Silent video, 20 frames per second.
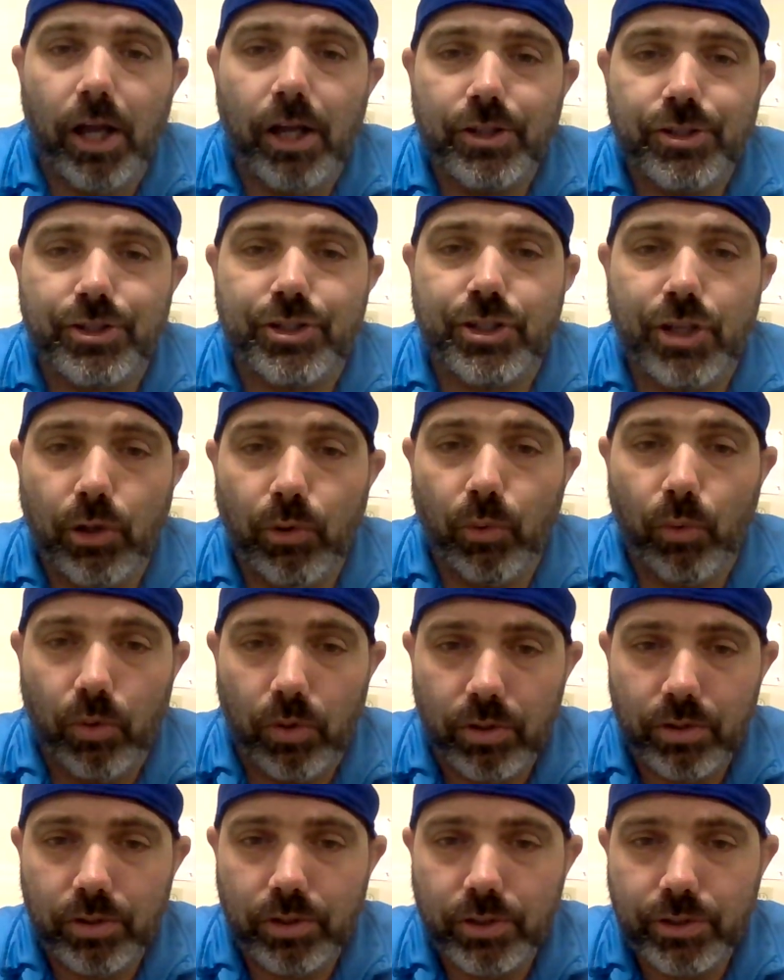Zoo.
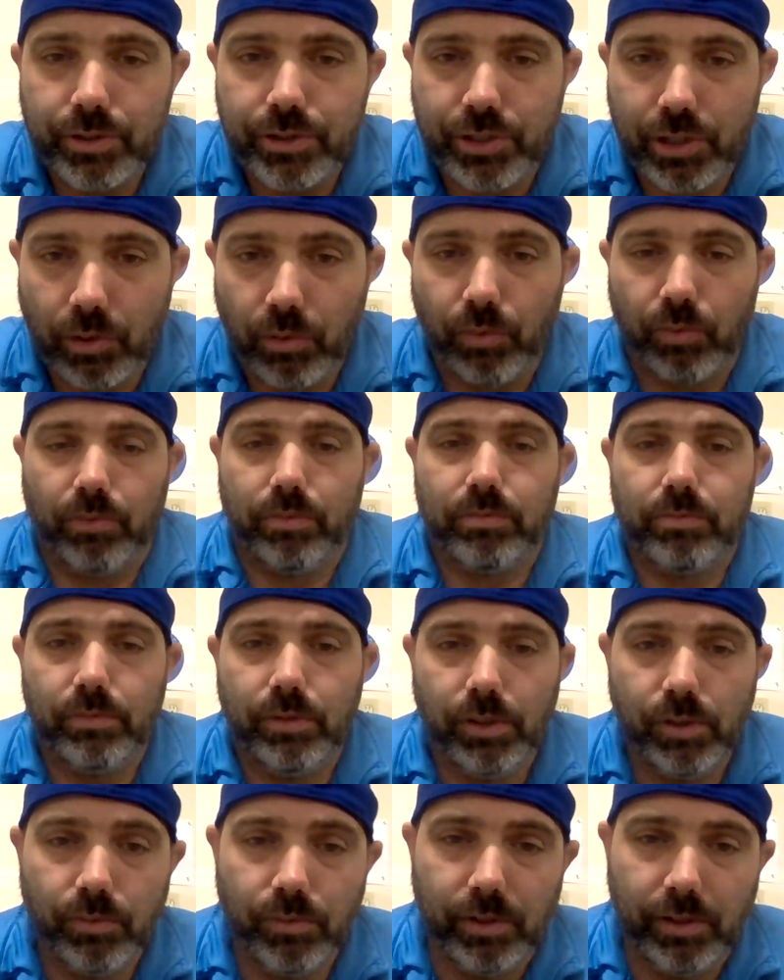
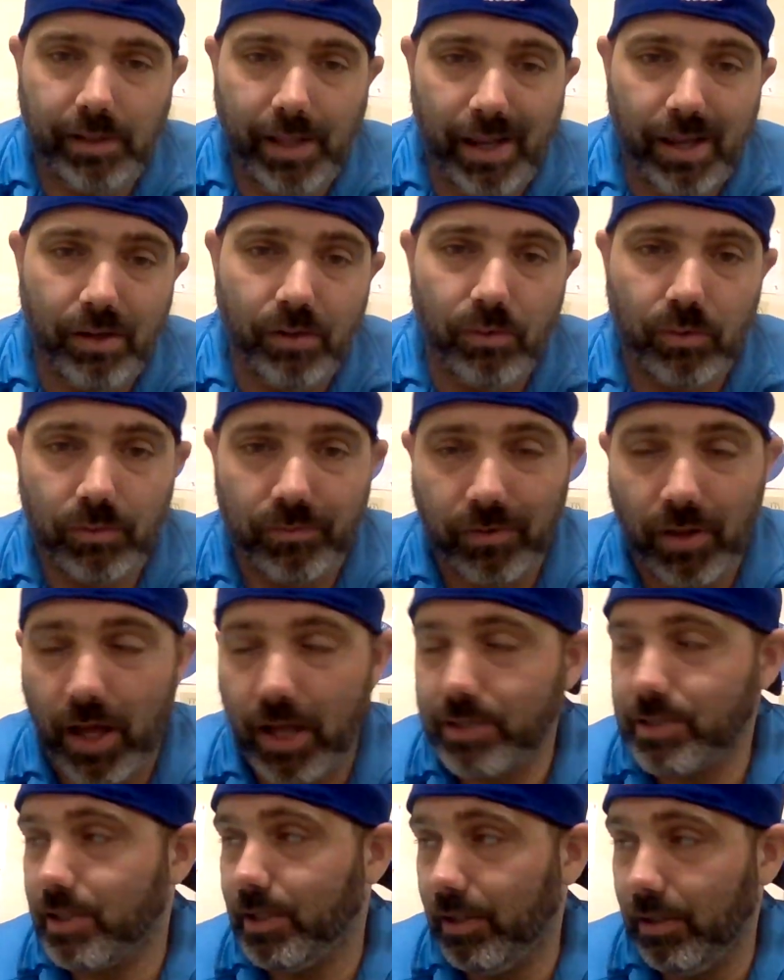You and Dan
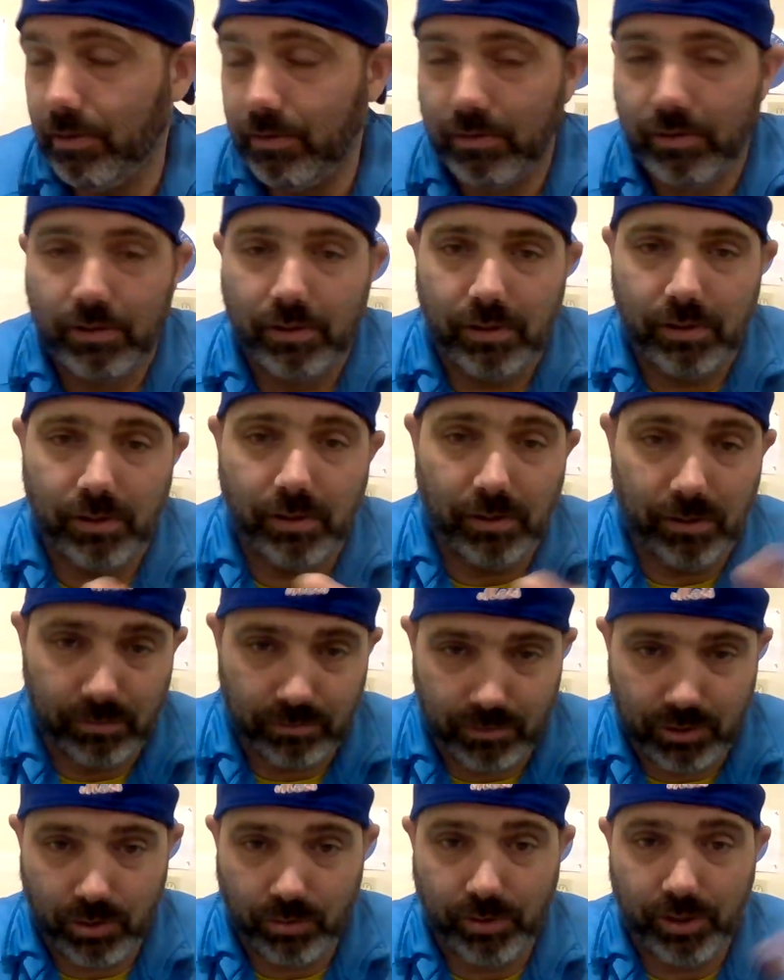Orlovsky
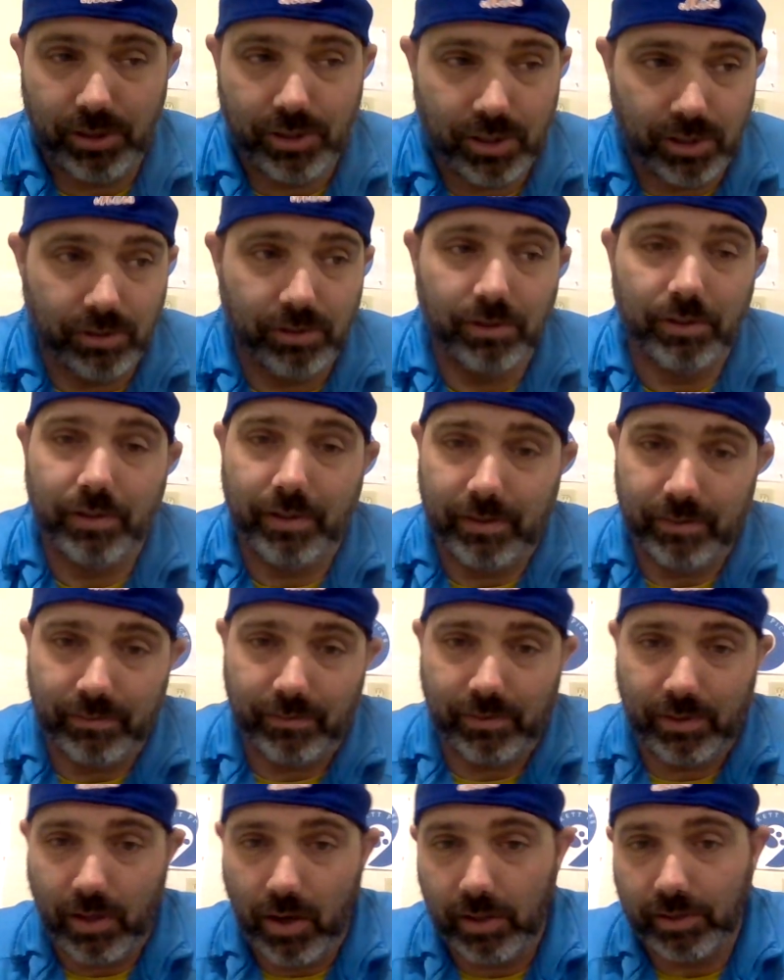can join each other and
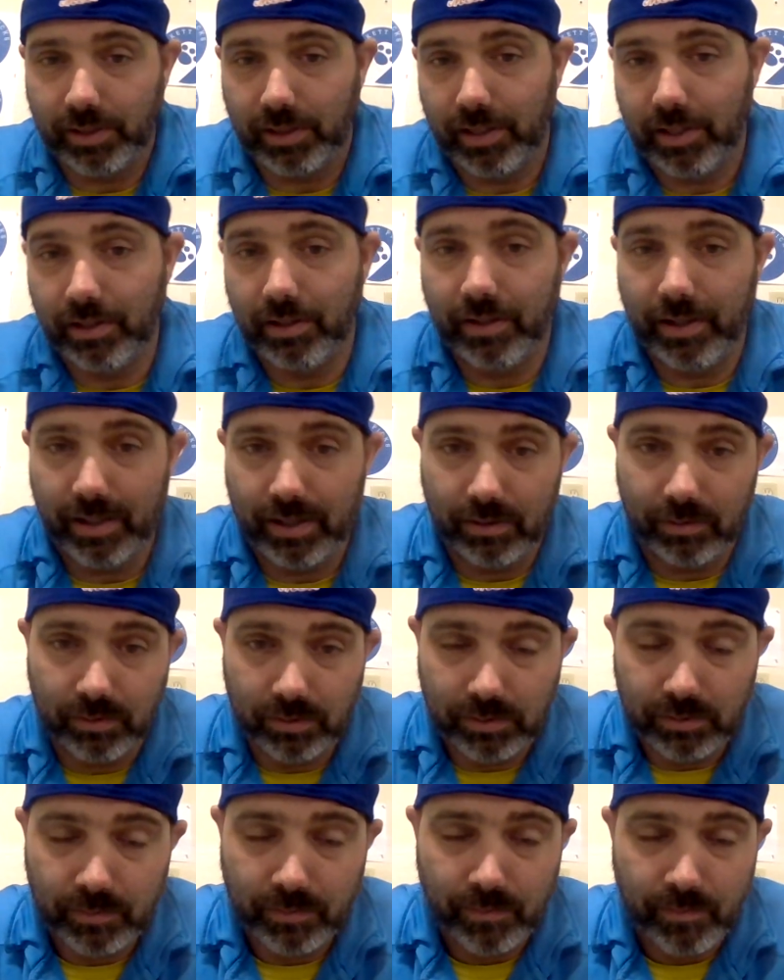go out to dinner now.
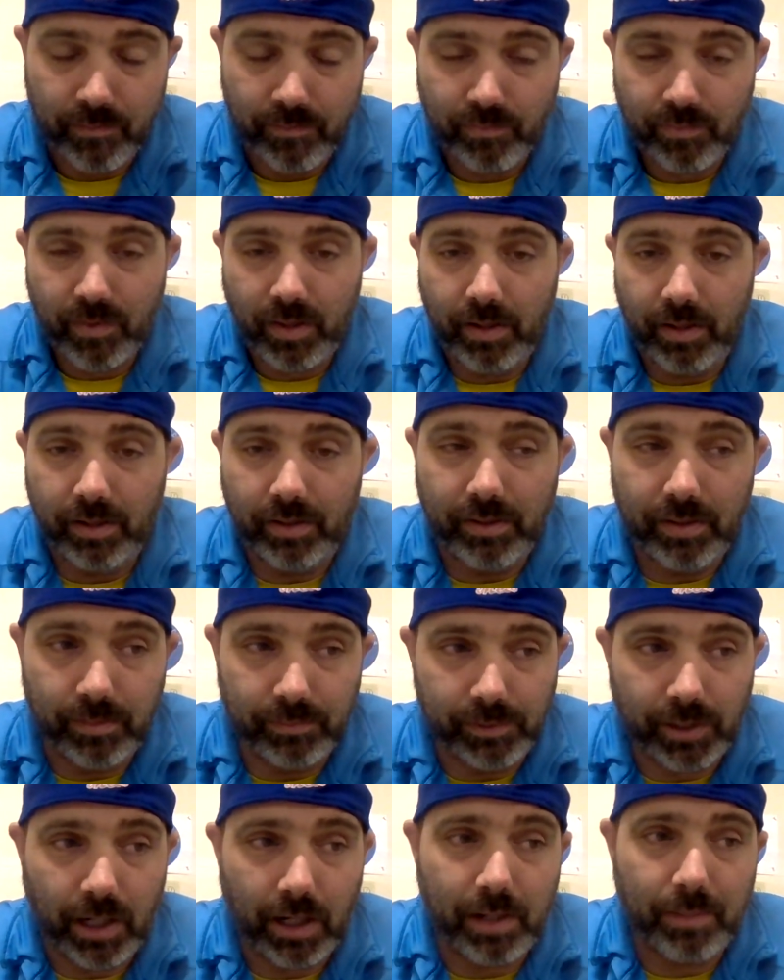And
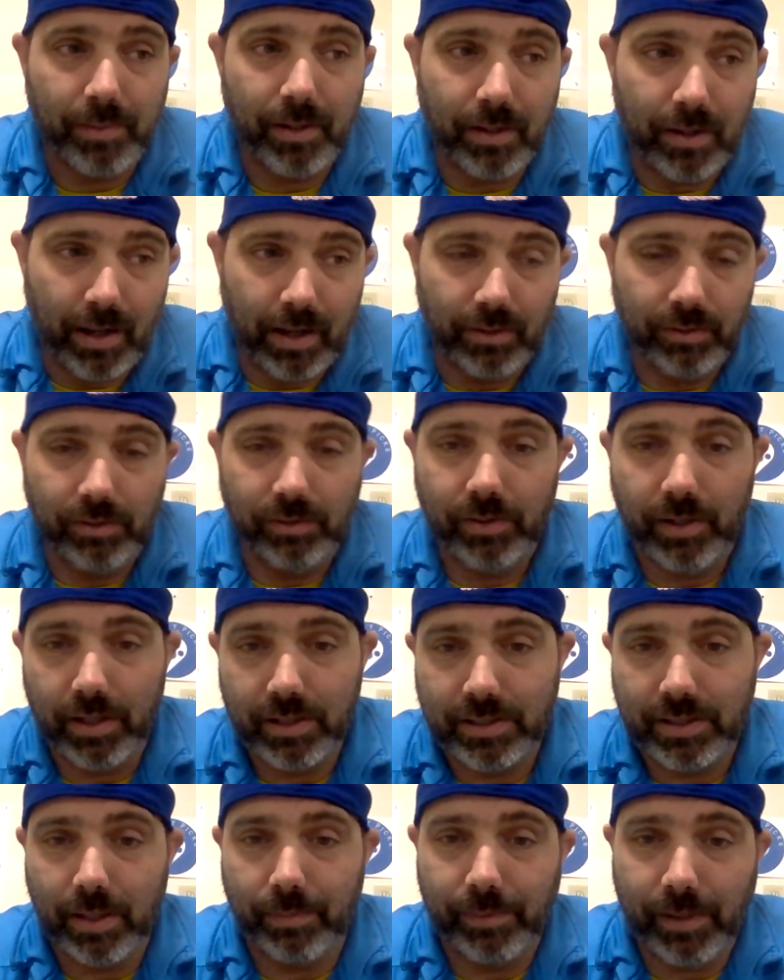talk about how you
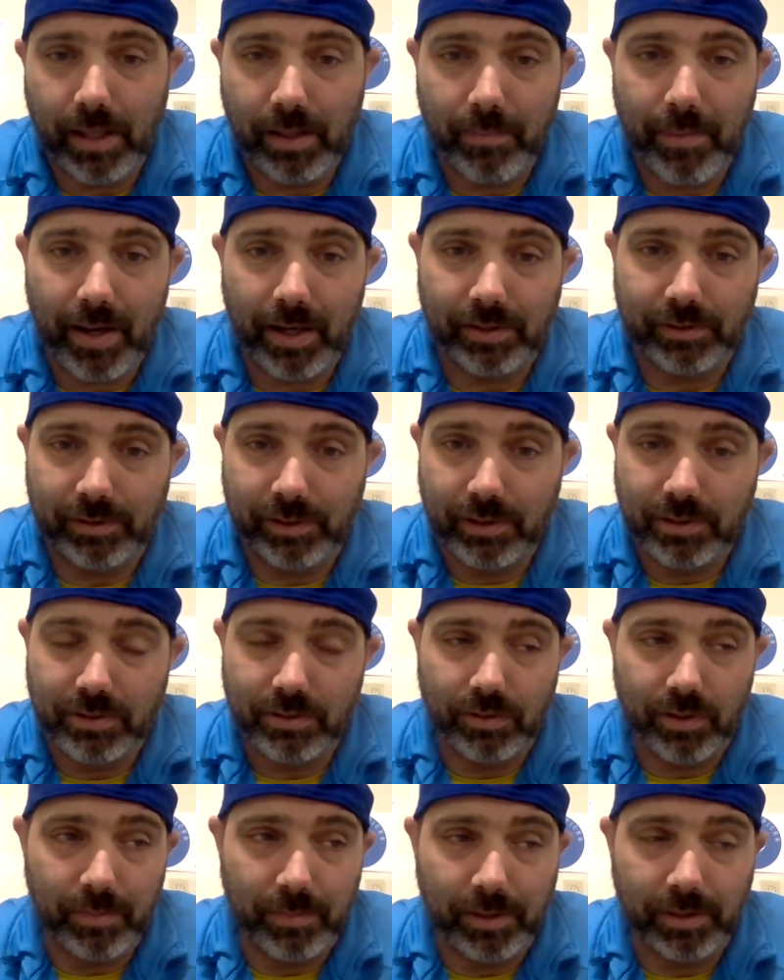guys stepped out of the back of the end
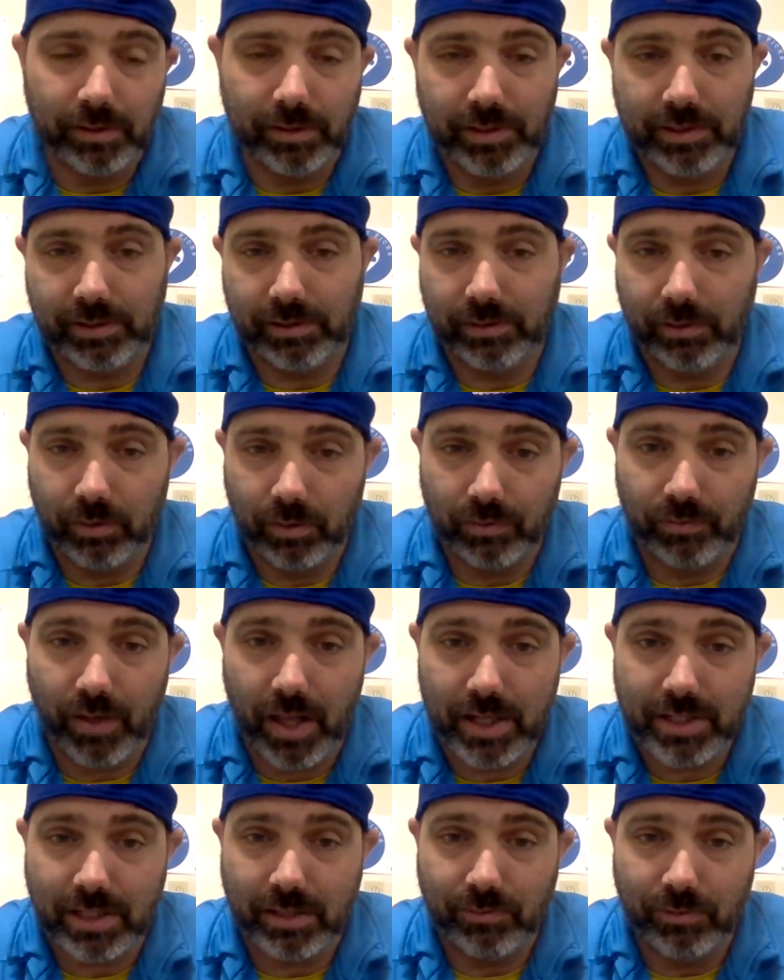zone. I mean, at least
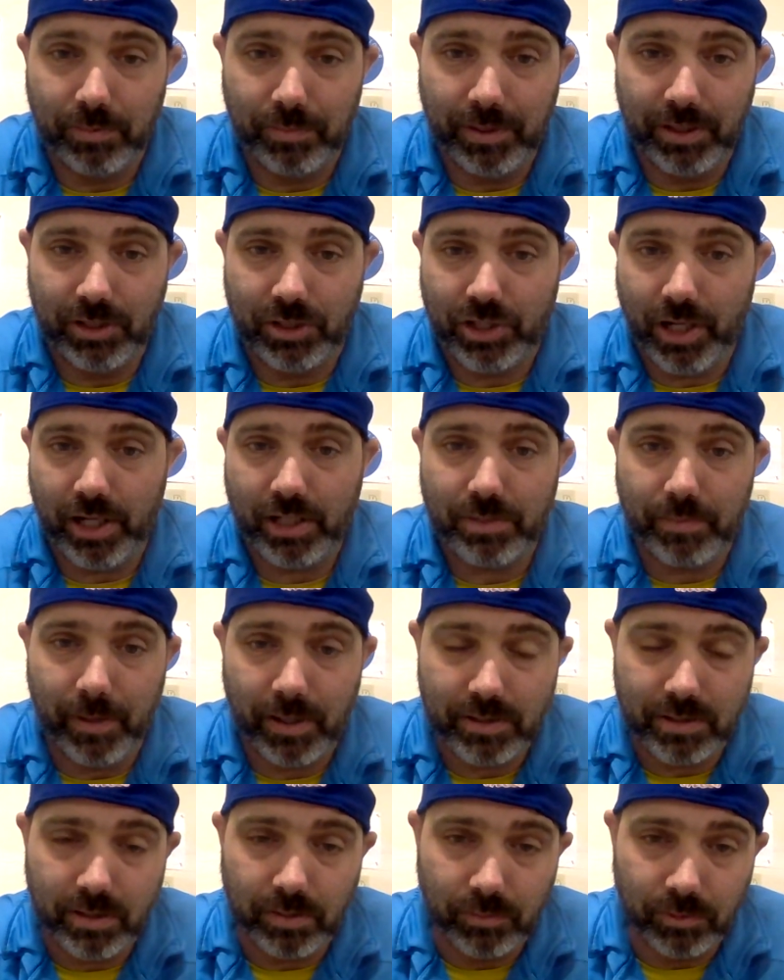Orlovsky was being chased by
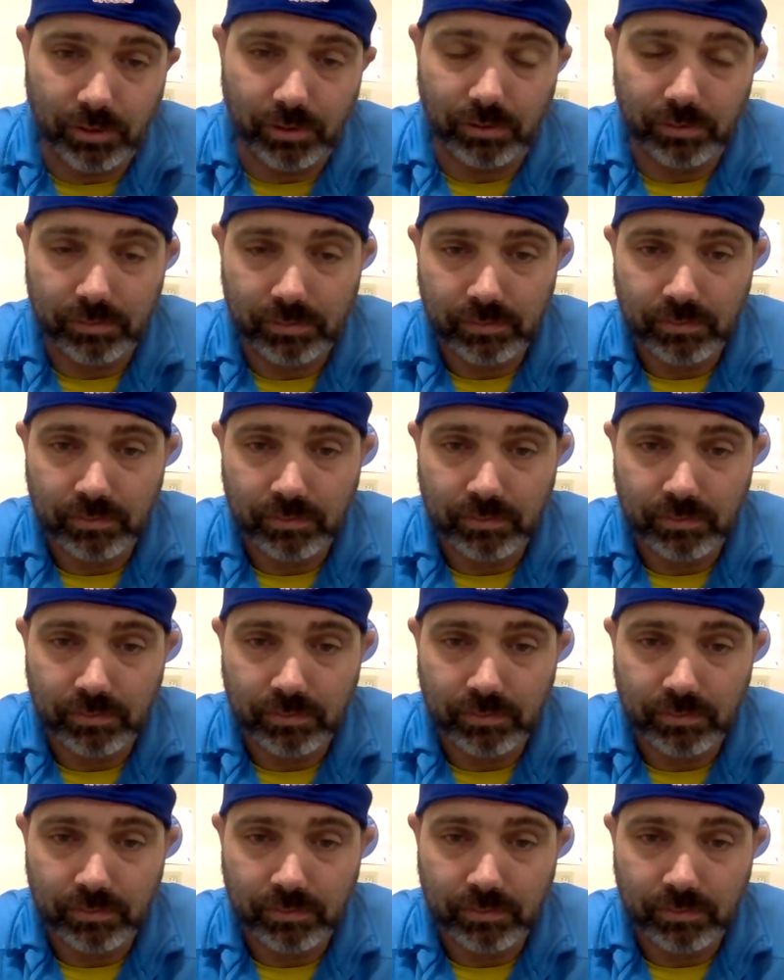someone.